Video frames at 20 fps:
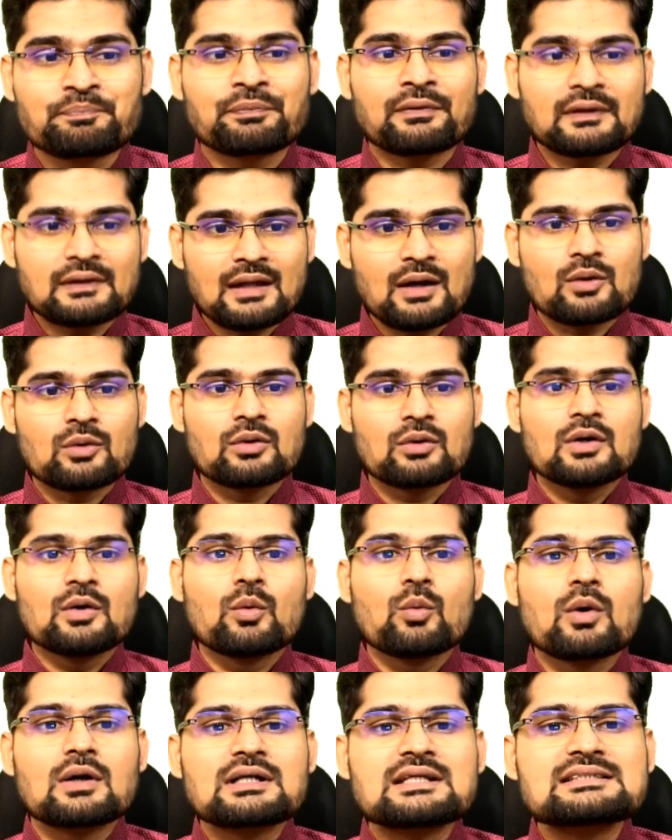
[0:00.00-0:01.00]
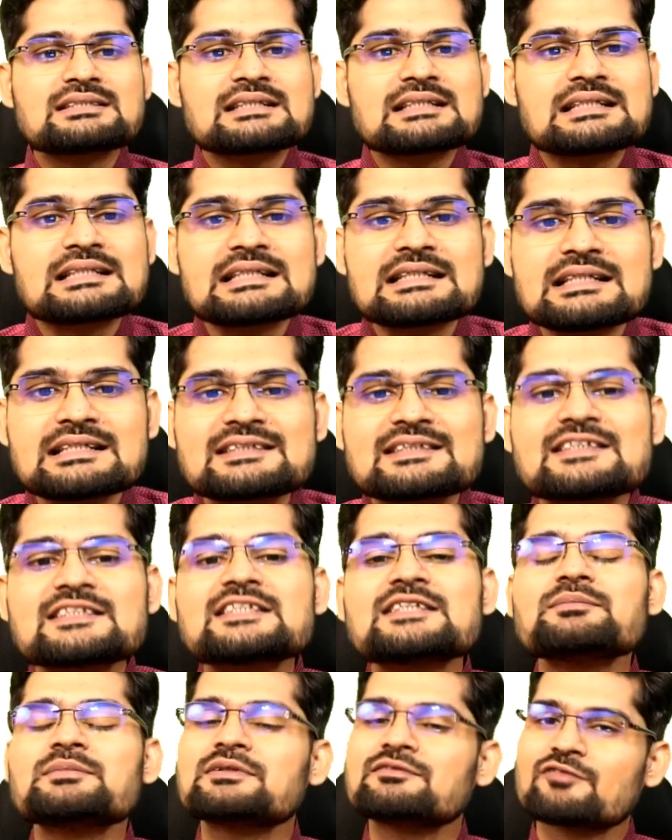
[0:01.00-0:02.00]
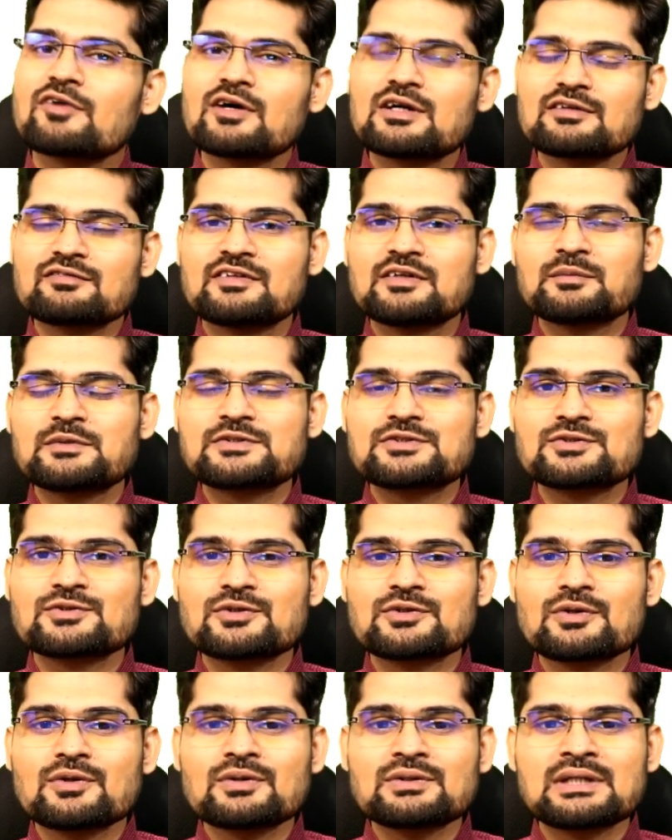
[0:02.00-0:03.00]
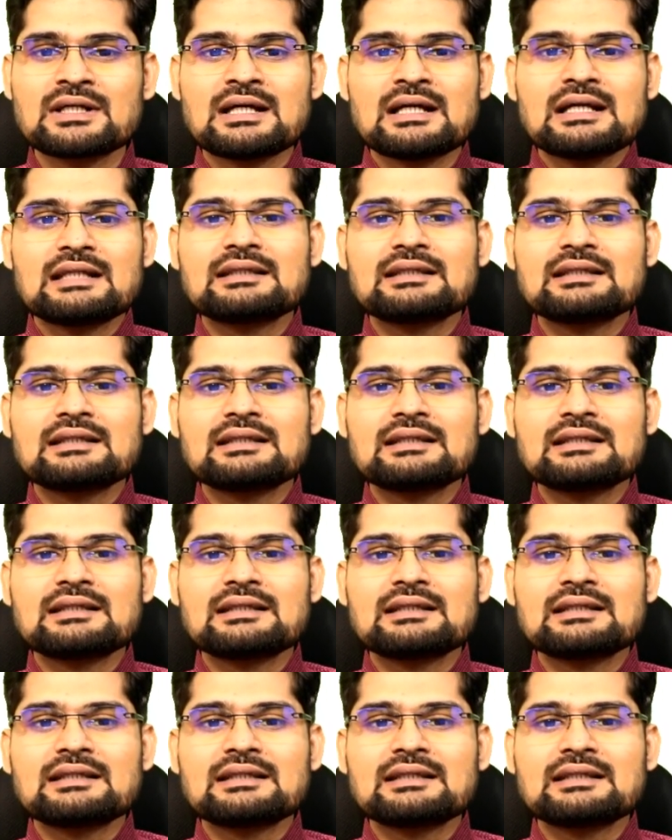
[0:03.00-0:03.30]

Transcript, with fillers: Now, what is the criticism involved of limits to growth?